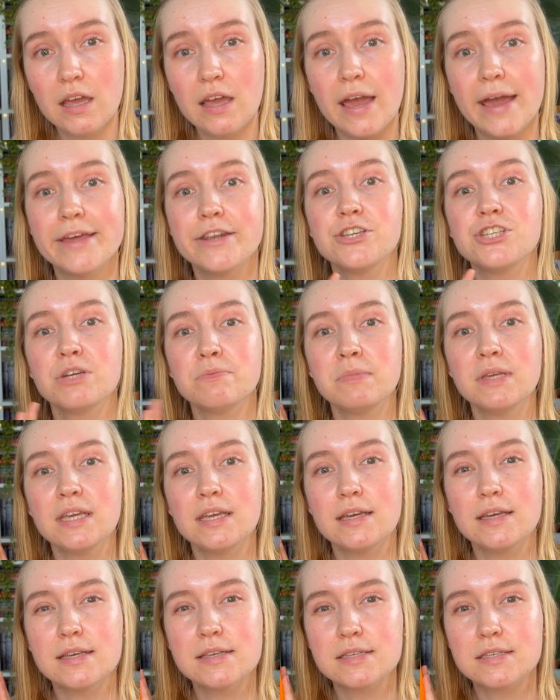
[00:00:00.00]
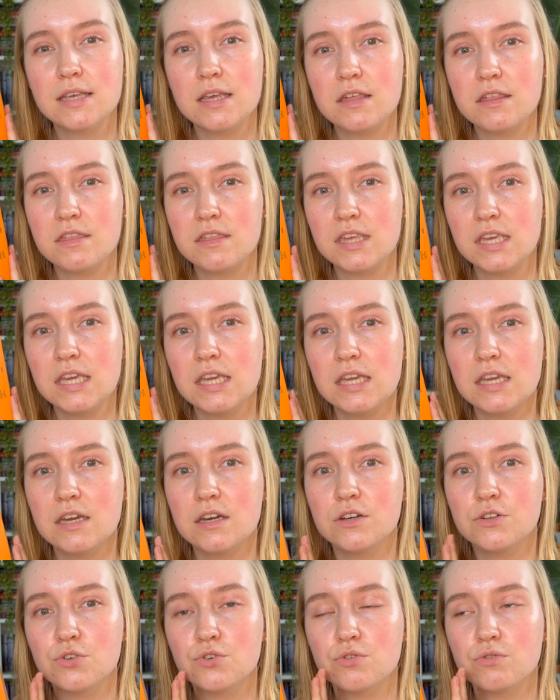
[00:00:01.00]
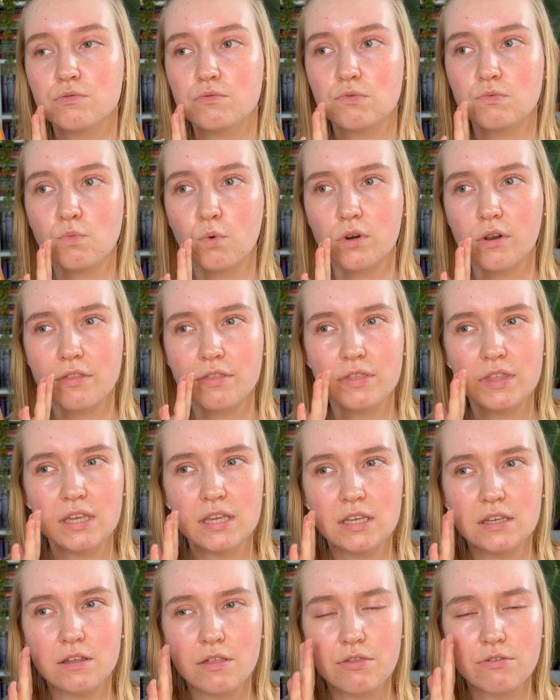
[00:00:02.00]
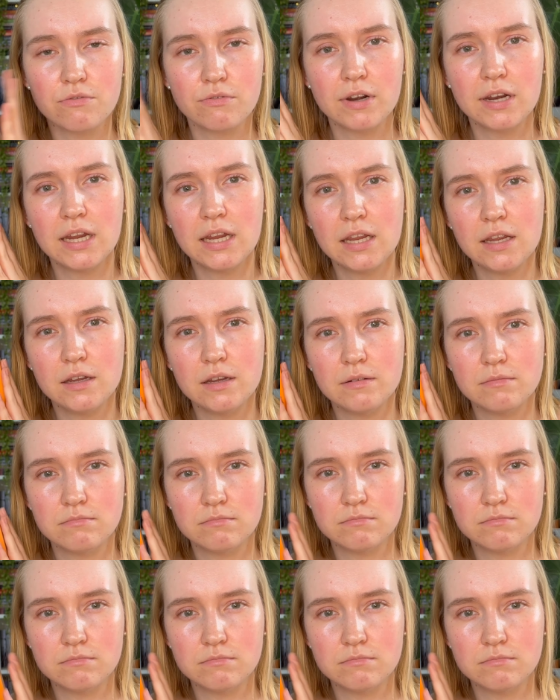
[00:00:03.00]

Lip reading: and Jimmy is the one of the three